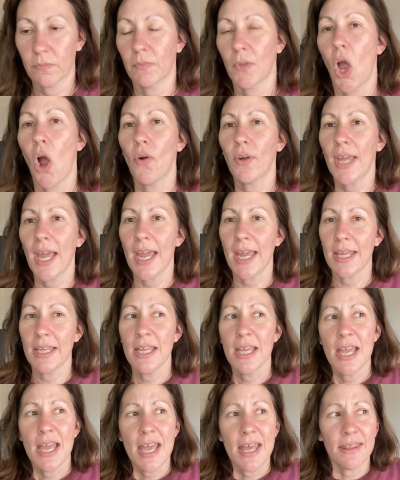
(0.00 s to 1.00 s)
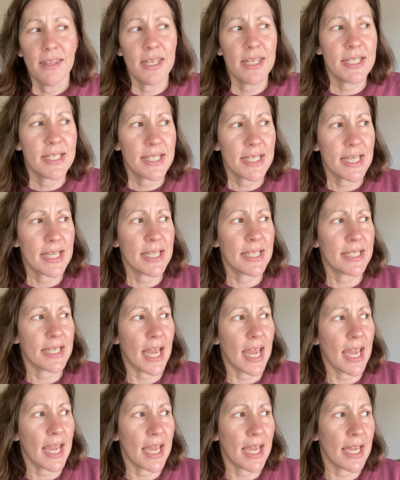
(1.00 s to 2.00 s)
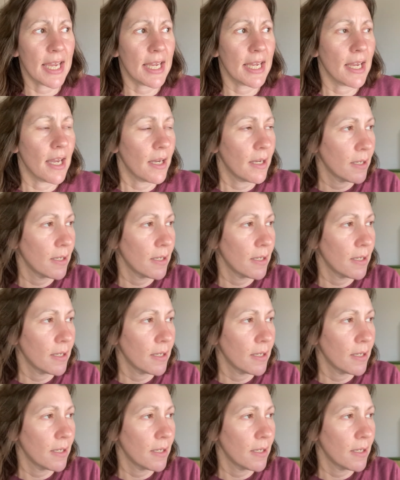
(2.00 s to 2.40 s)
Okay, this is in